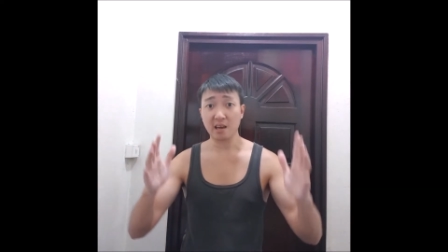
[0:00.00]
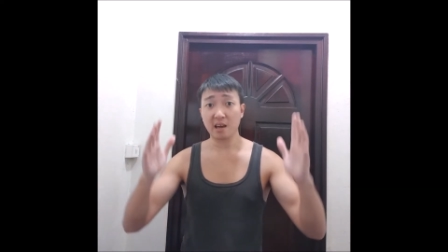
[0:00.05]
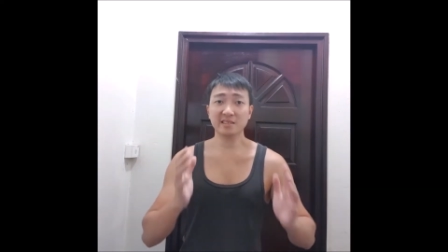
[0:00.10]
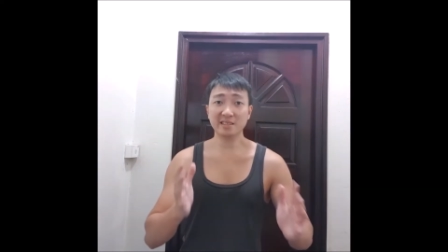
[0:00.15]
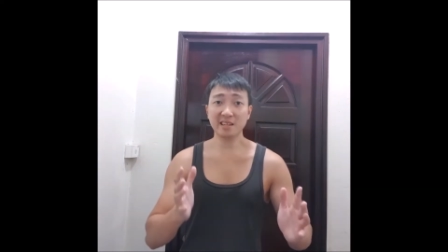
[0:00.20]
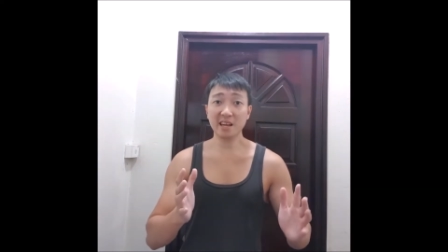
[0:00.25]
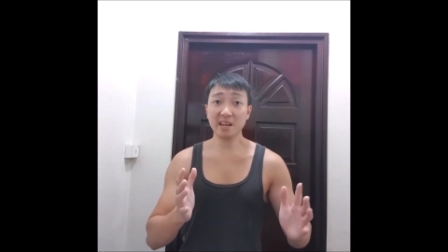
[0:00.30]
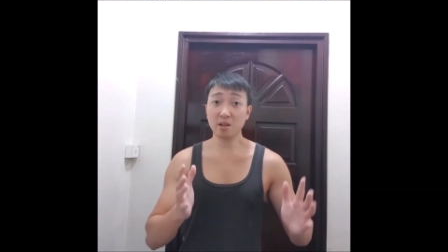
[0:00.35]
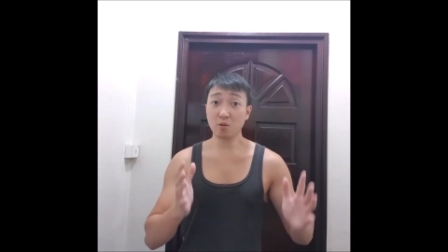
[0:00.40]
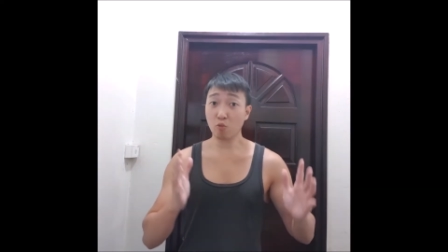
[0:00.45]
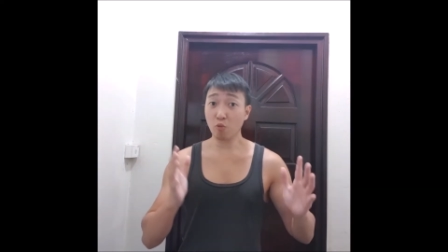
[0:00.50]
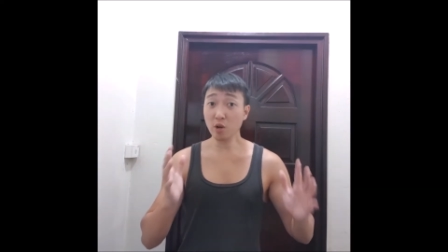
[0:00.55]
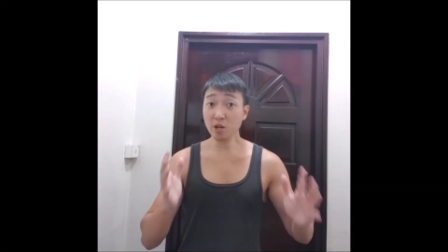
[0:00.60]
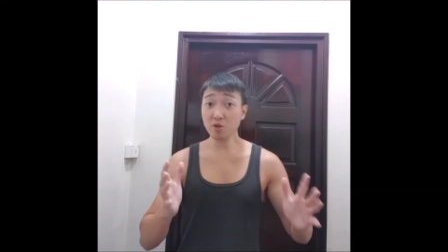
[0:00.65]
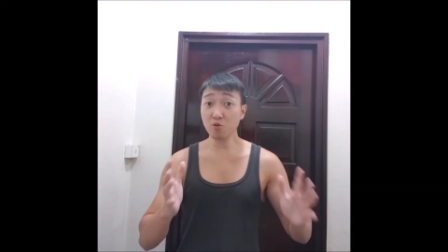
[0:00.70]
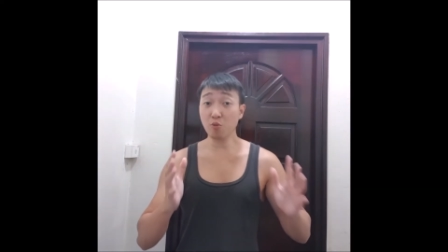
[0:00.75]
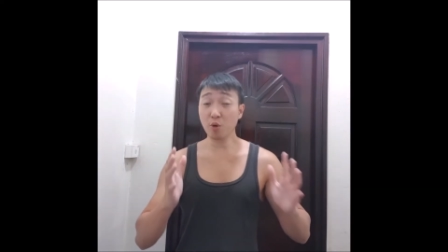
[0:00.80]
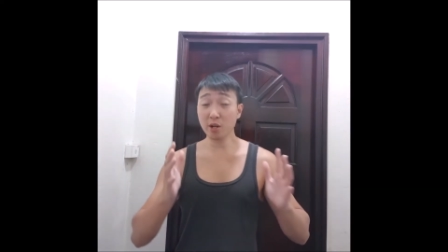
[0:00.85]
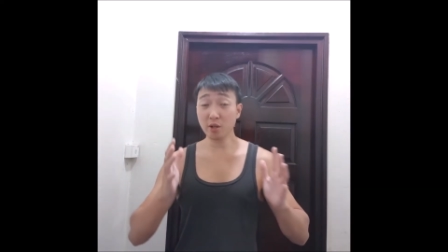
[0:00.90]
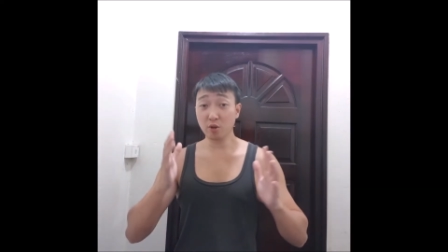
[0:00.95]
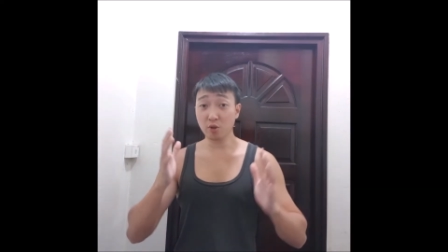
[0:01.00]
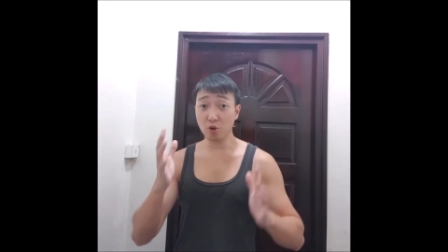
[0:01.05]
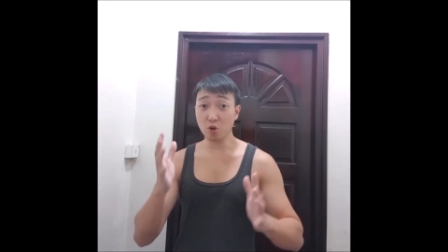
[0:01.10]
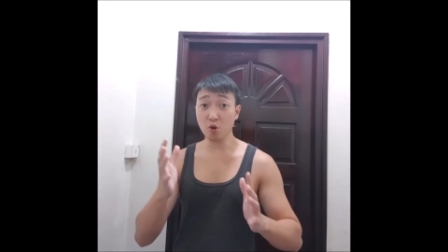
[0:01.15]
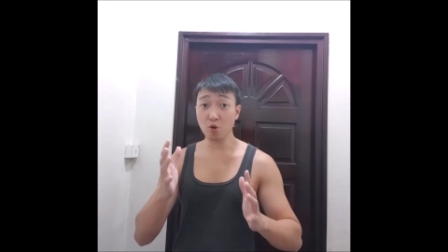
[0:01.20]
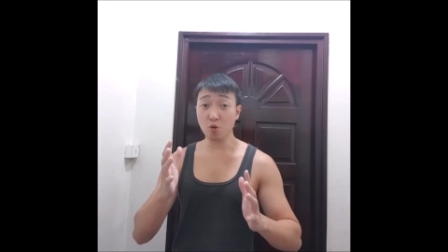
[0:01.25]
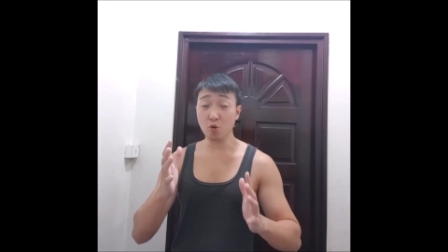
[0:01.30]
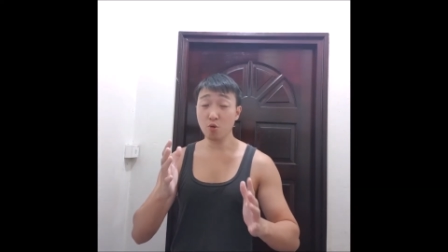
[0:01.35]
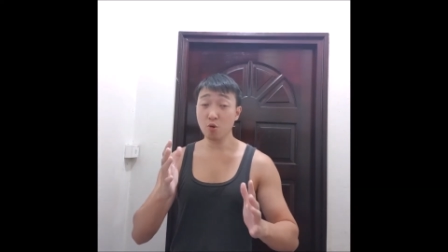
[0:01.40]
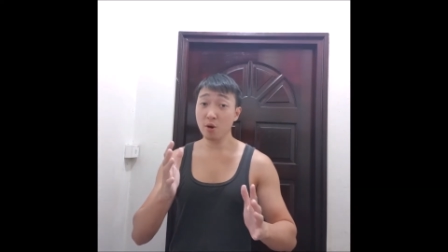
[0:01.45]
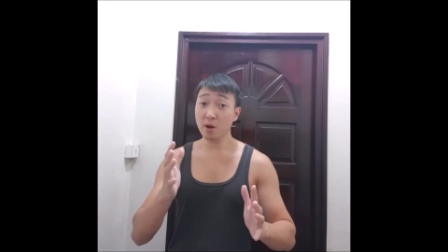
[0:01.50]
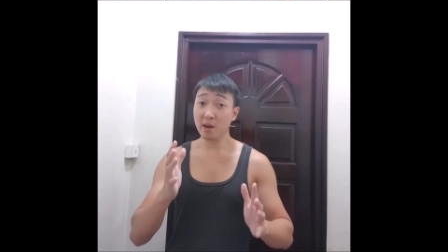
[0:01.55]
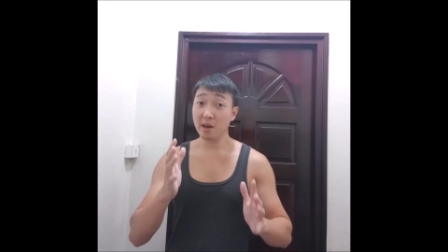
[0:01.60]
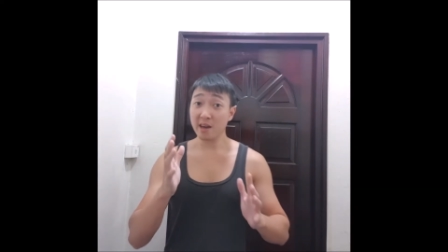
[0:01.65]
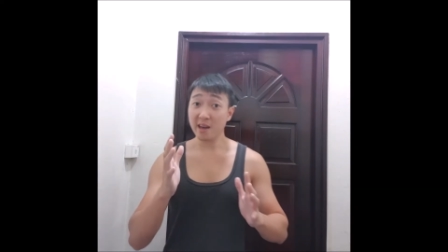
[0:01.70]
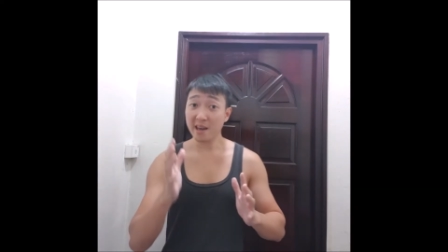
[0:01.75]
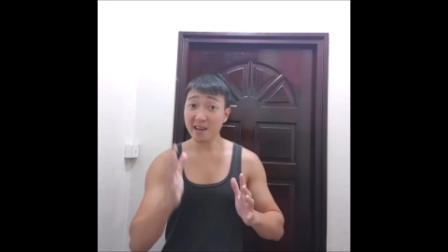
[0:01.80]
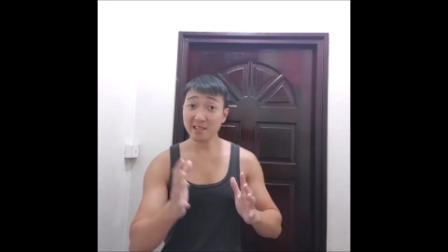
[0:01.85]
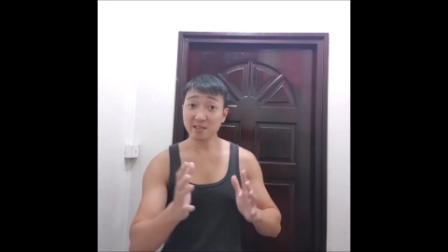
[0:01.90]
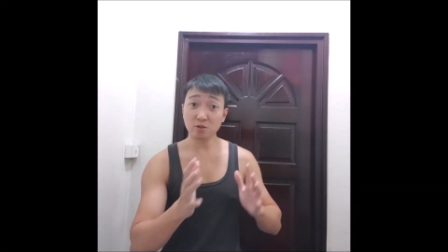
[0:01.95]
Instead, what you want to do
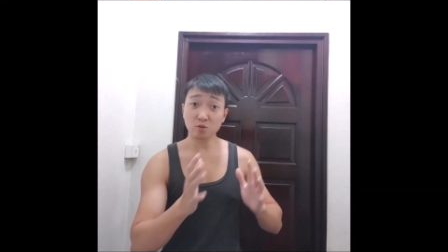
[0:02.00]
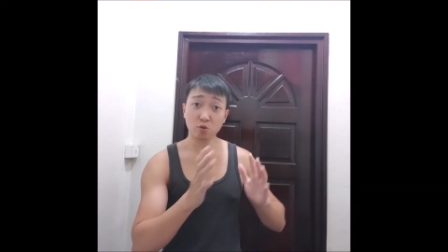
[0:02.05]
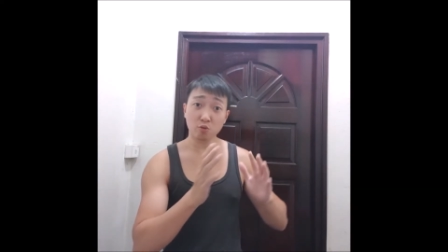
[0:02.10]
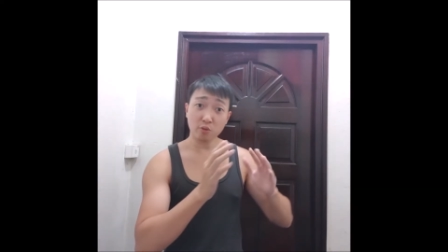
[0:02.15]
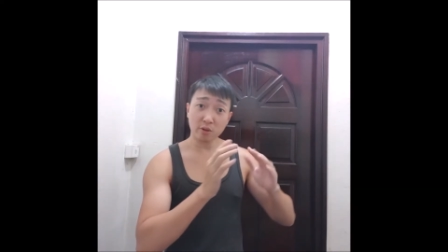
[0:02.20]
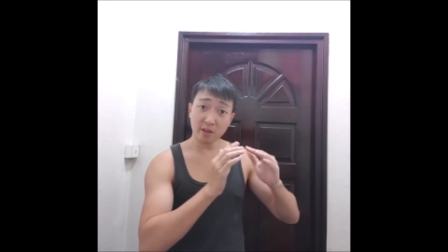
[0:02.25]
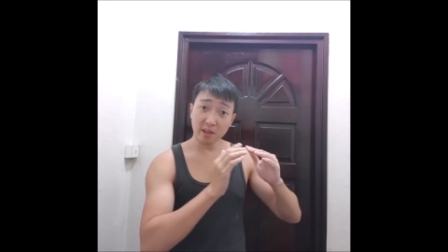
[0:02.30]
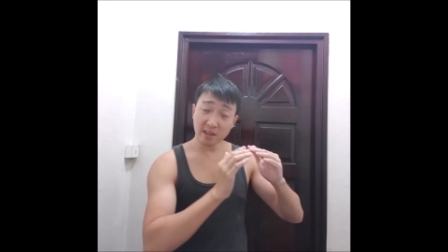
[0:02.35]
is to